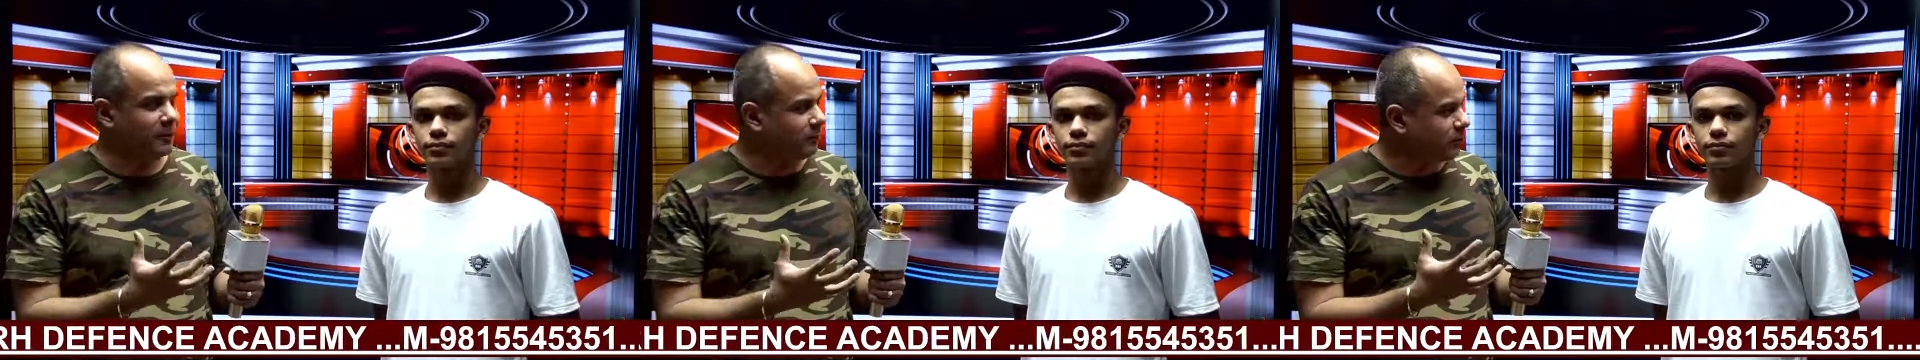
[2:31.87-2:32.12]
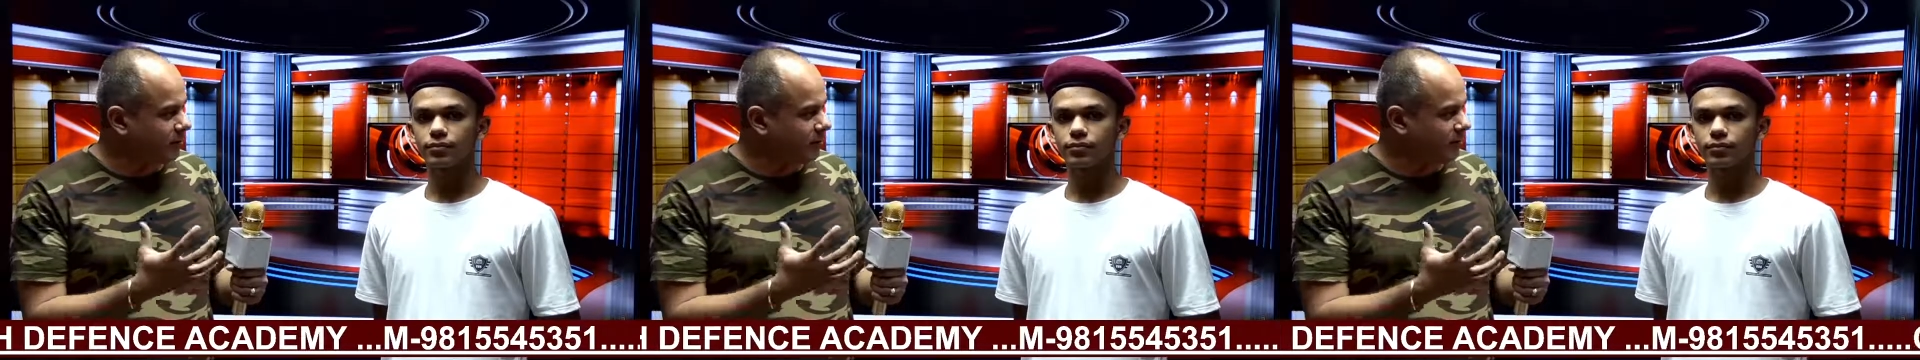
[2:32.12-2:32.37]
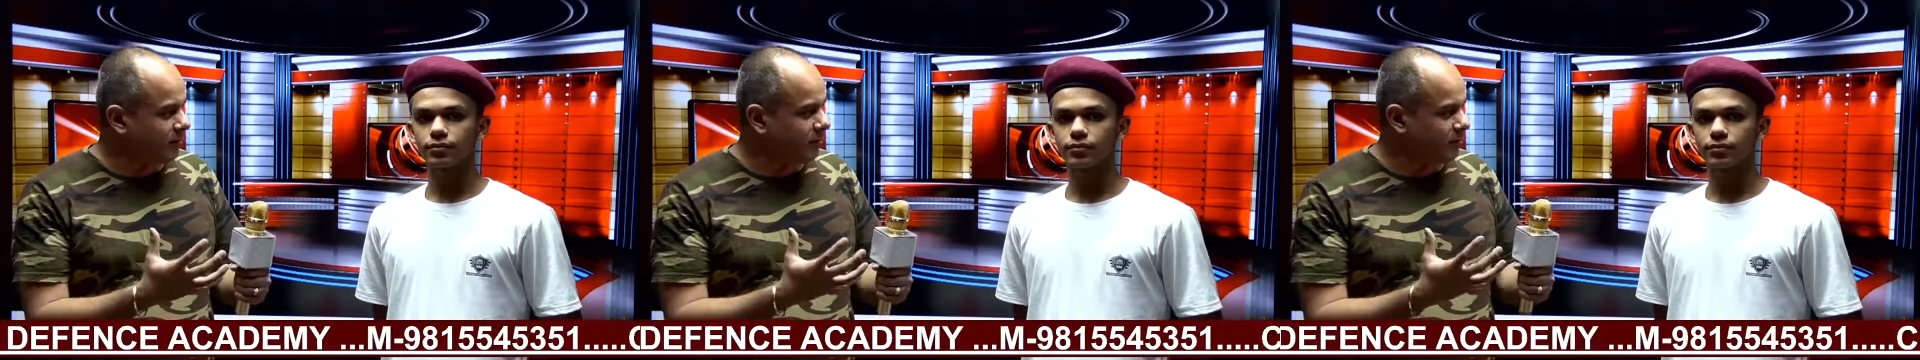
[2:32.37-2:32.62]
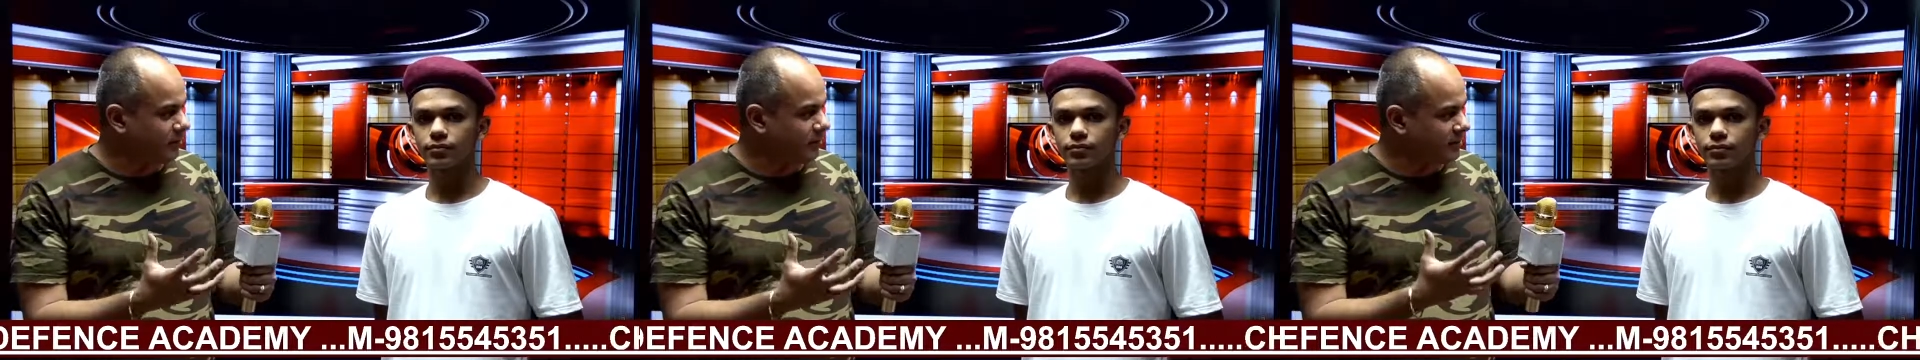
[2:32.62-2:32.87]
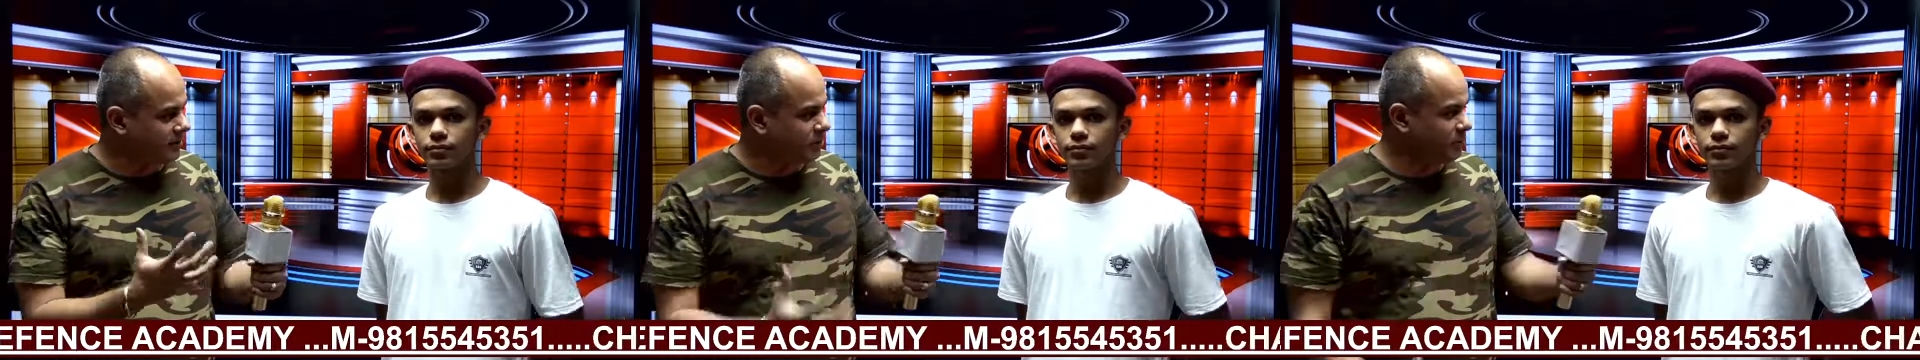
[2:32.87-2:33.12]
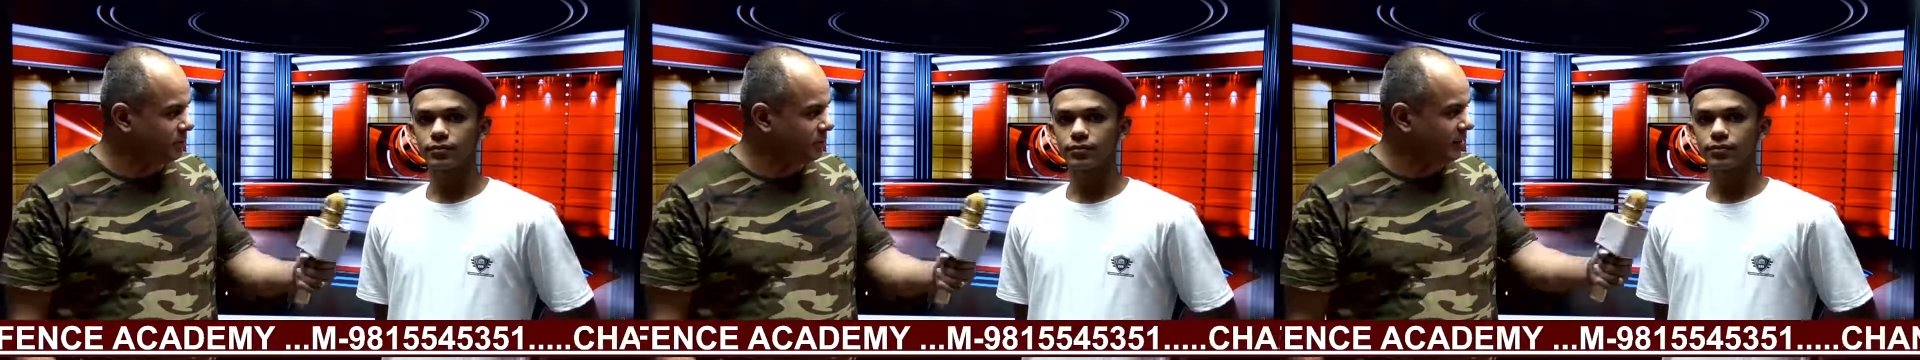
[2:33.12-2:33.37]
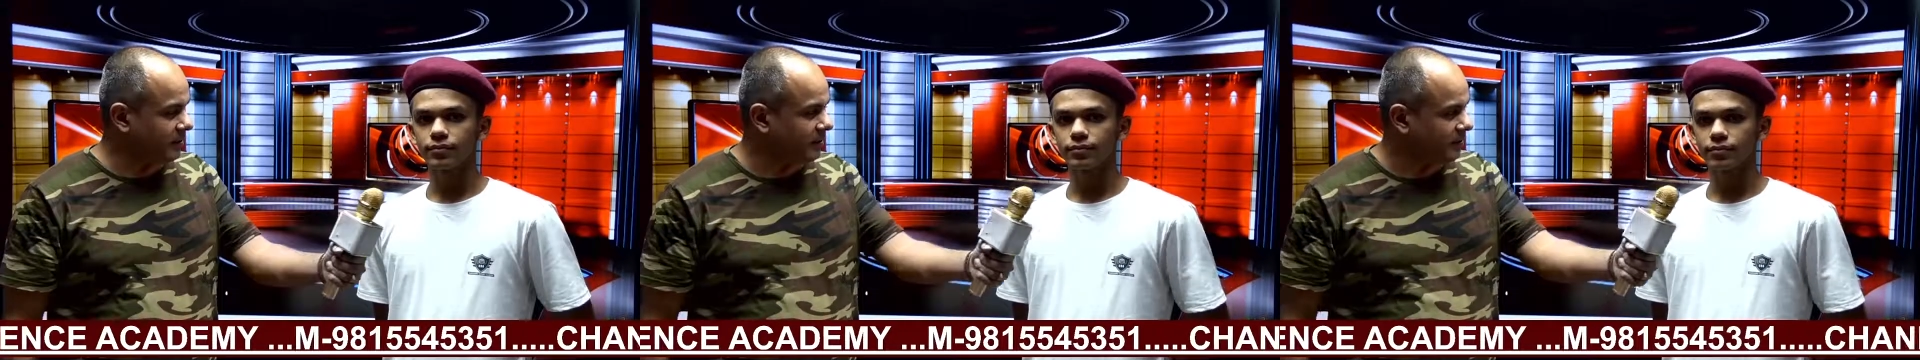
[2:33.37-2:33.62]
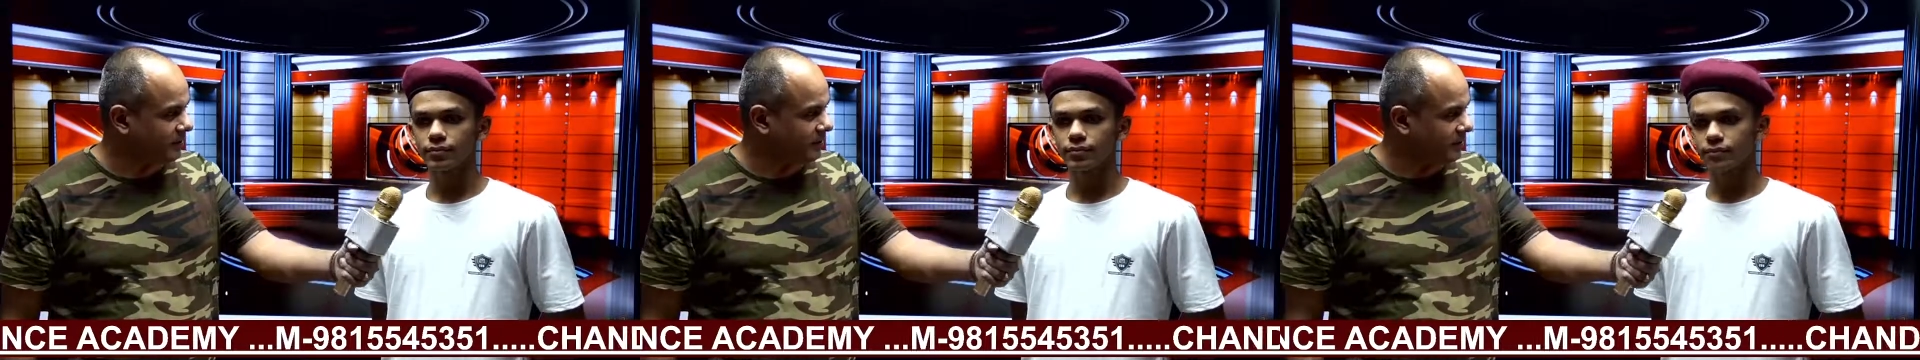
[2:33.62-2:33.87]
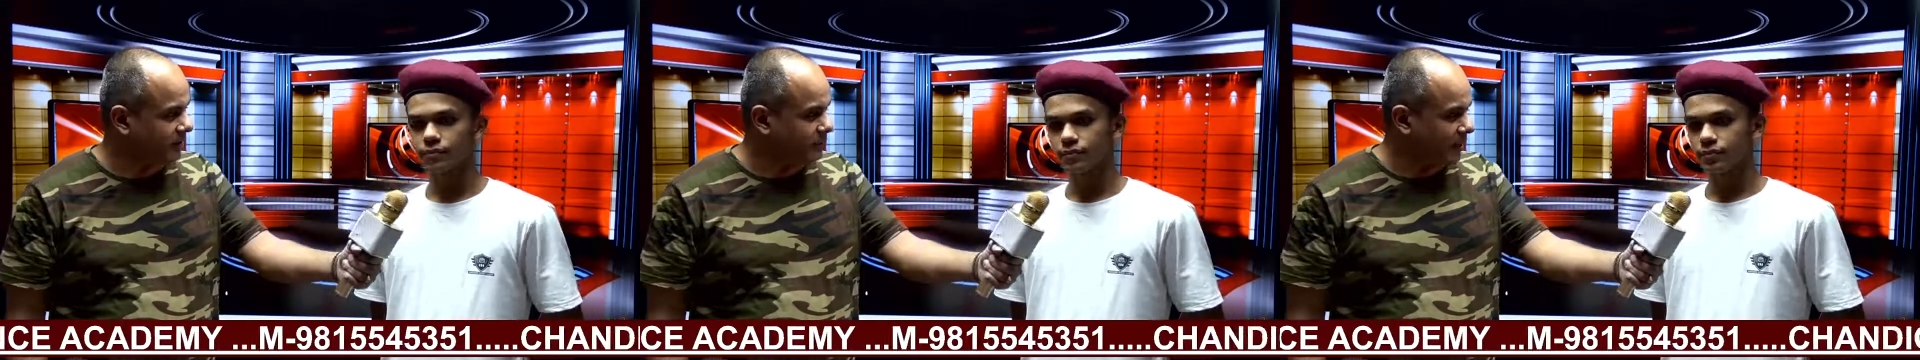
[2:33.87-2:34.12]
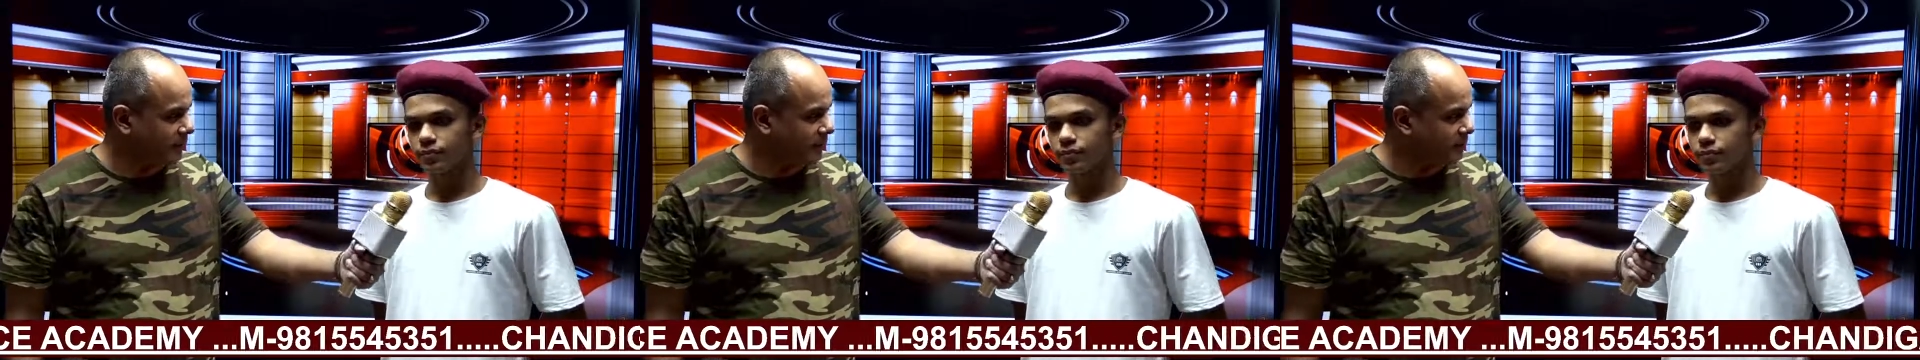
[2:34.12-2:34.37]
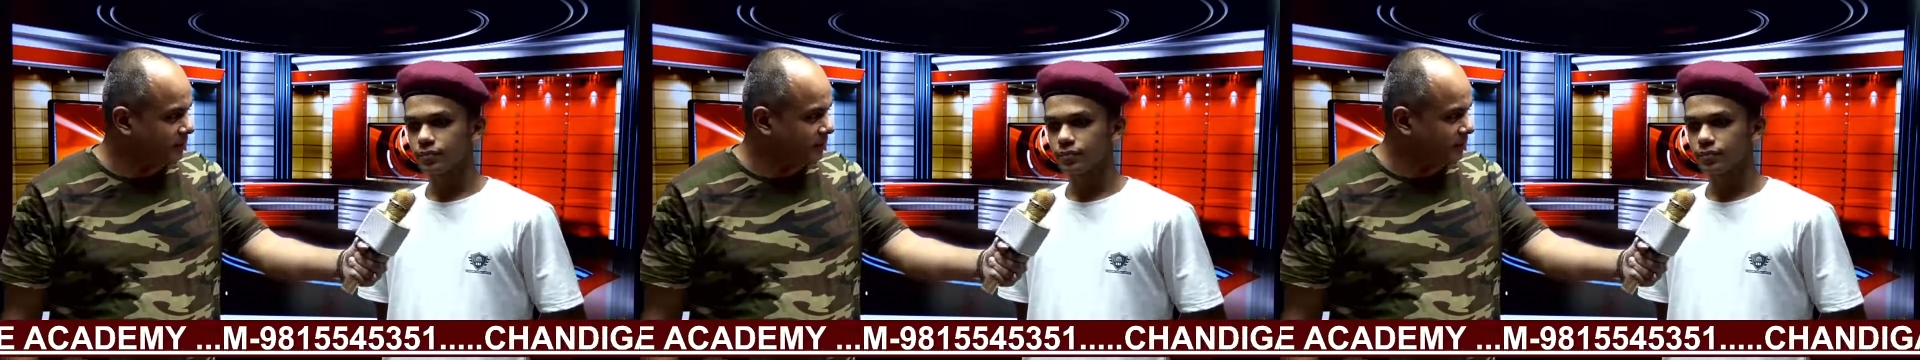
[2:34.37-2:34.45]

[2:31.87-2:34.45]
Speaker 1: kind of teachers do you get here? Are you happy with their